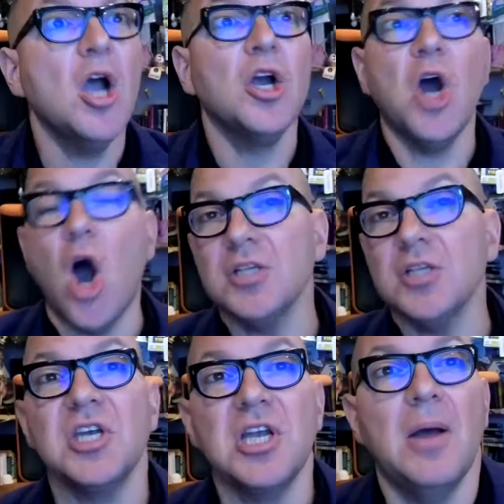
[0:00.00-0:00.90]

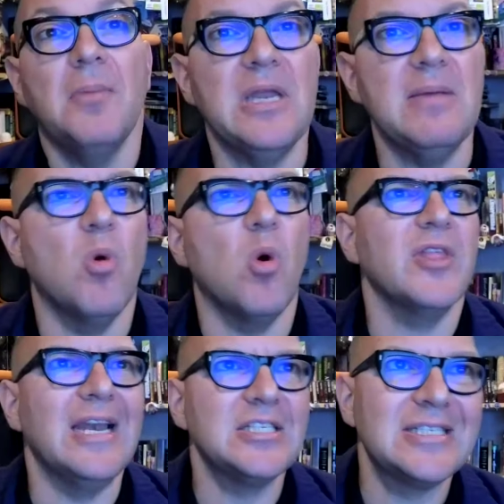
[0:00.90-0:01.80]
costs the company more
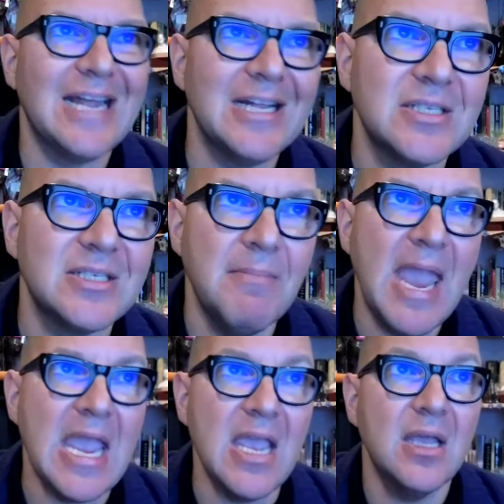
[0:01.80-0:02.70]
than it stands to
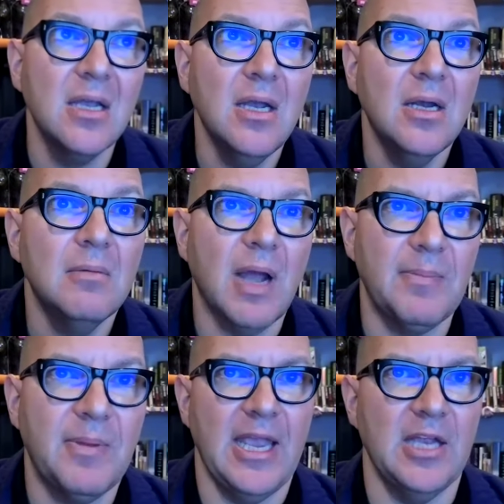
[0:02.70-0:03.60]
make by
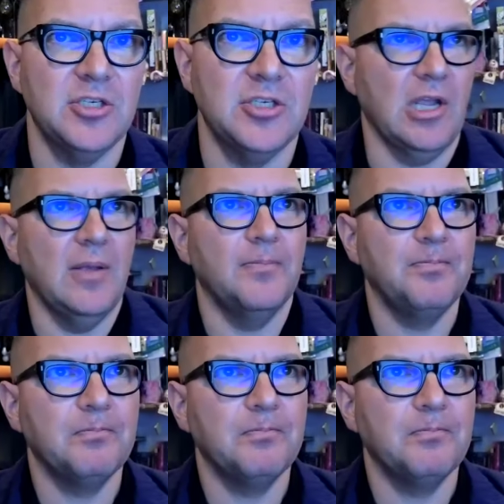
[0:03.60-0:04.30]
playing dirty.